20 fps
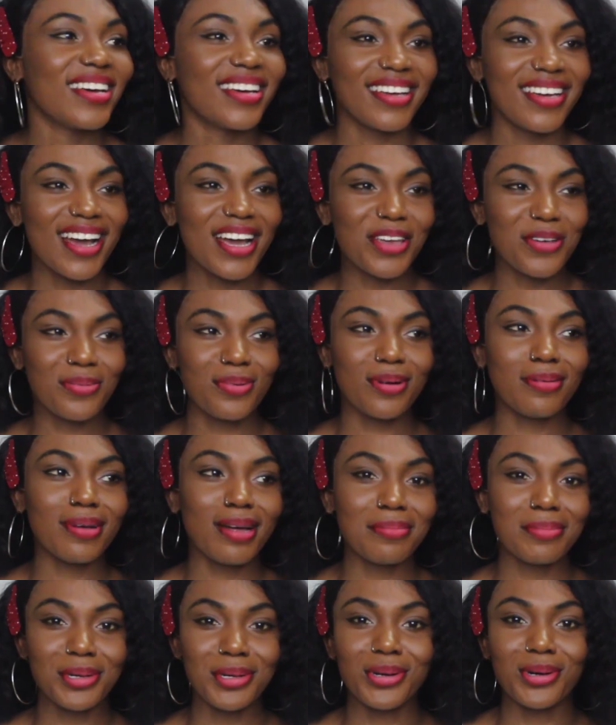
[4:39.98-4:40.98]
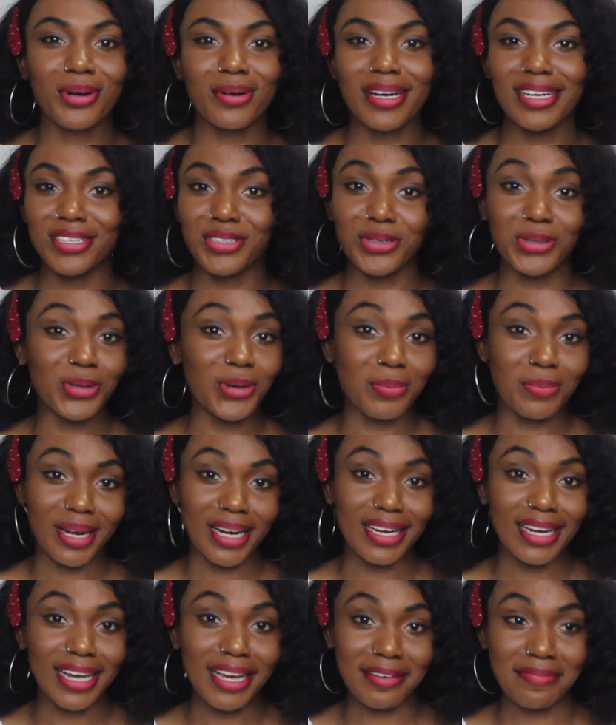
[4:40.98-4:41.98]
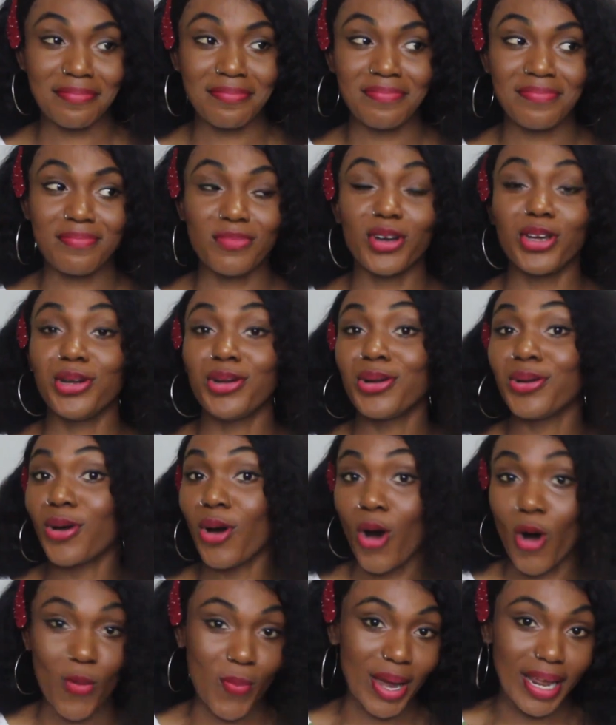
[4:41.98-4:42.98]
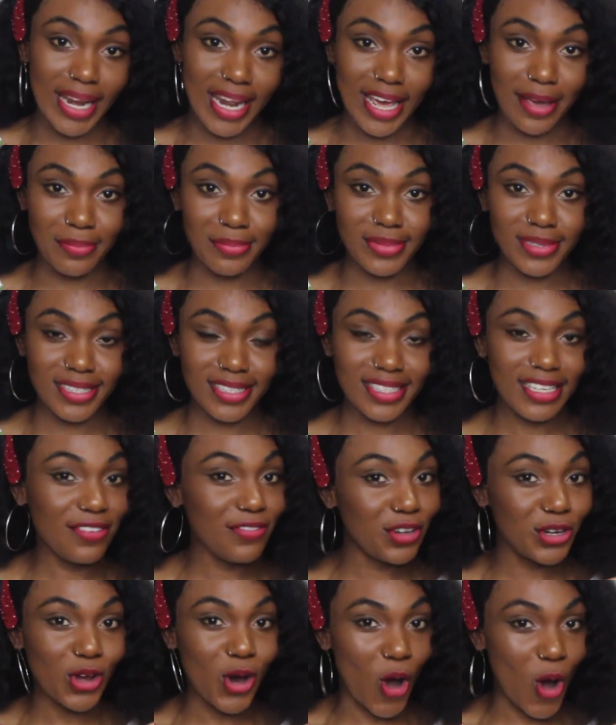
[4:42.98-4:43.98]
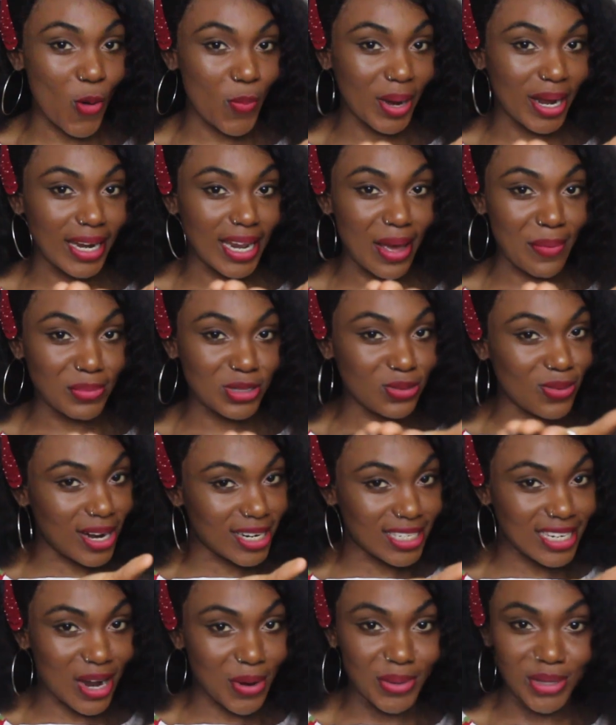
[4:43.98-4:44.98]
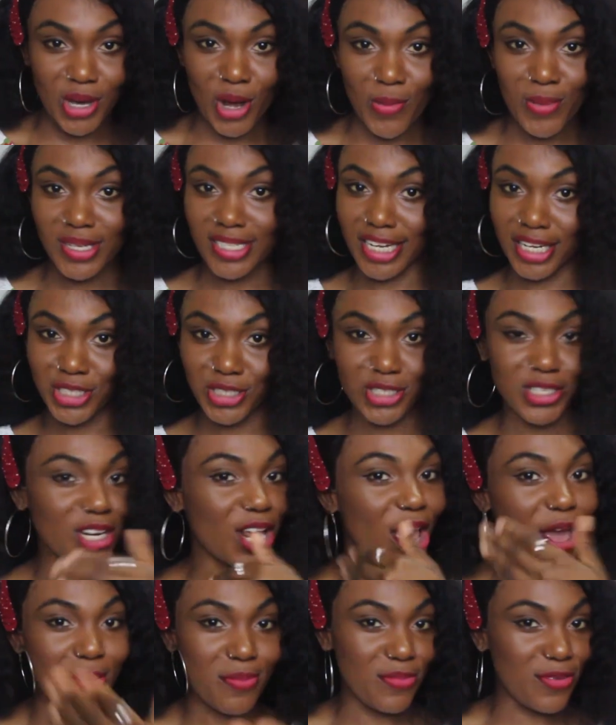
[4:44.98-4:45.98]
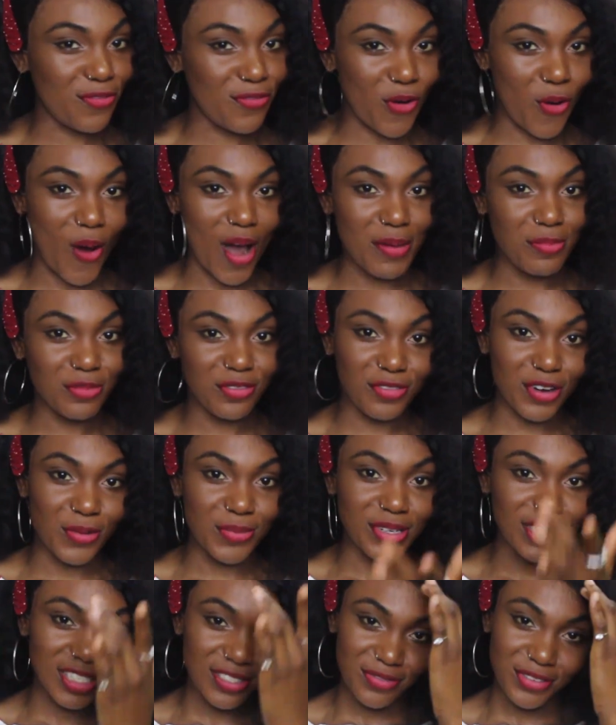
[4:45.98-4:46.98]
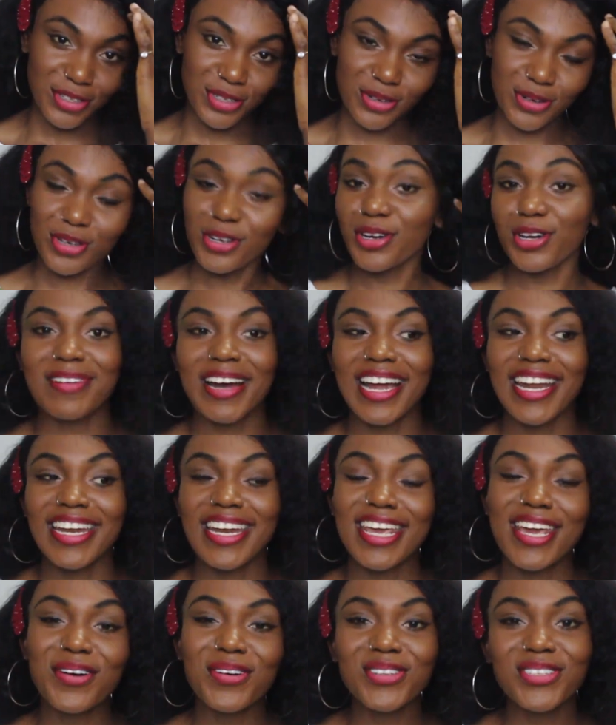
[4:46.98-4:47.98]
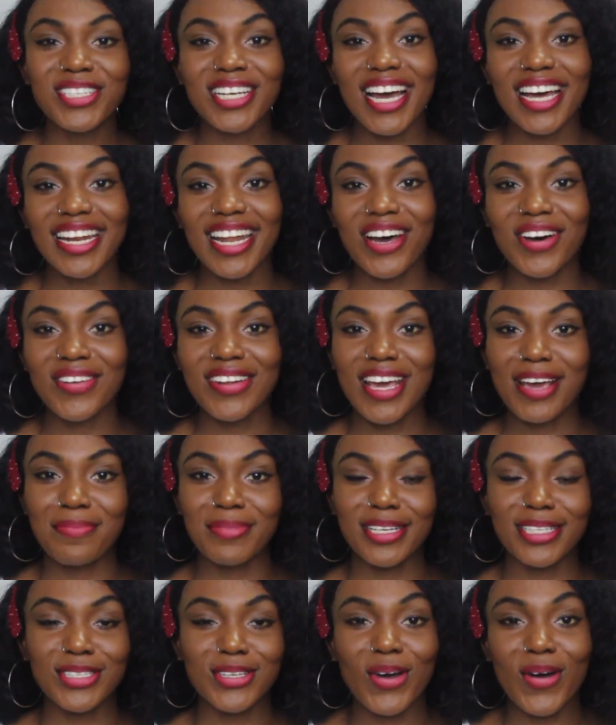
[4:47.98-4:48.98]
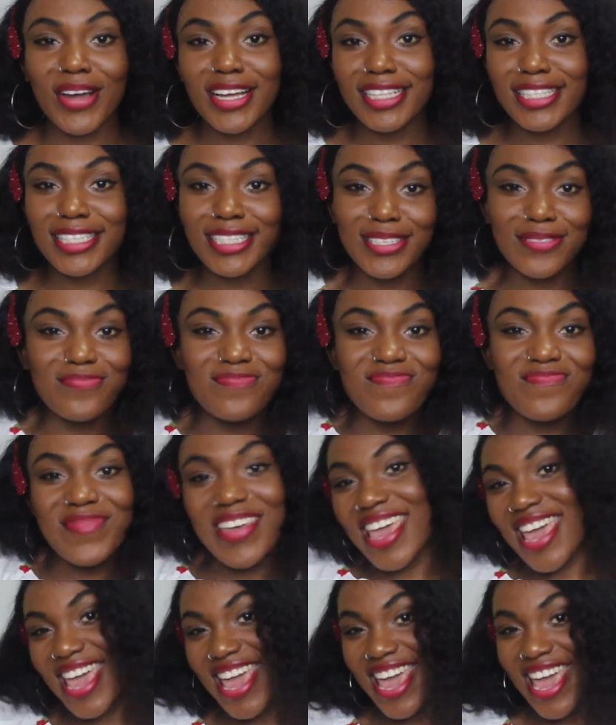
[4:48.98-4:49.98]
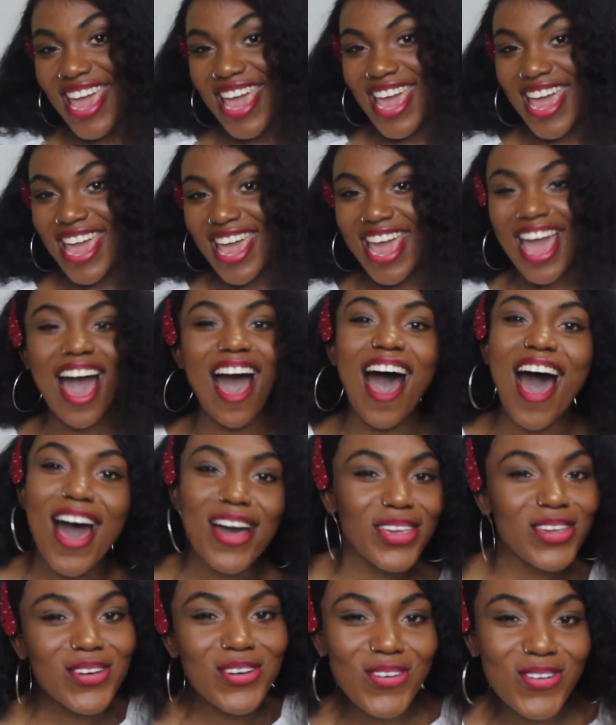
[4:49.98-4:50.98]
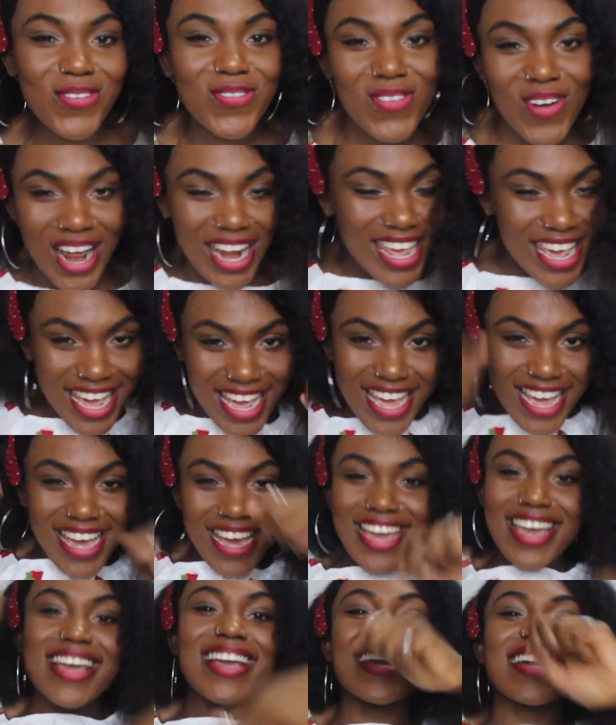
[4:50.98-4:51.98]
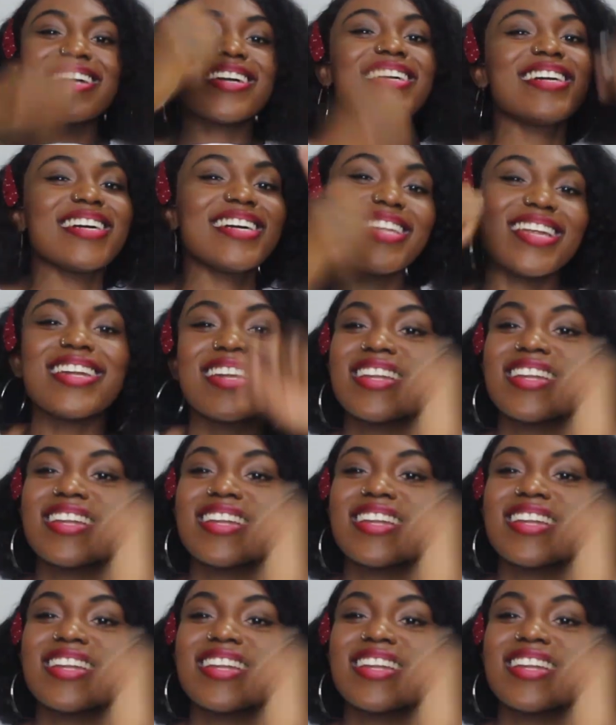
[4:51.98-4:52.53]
Yeah, you probably know already, you know my name, but you don't know all my names. If you know all my names, write it down in the comment section before I move on with this video. My new channel name is going to be, are you ready?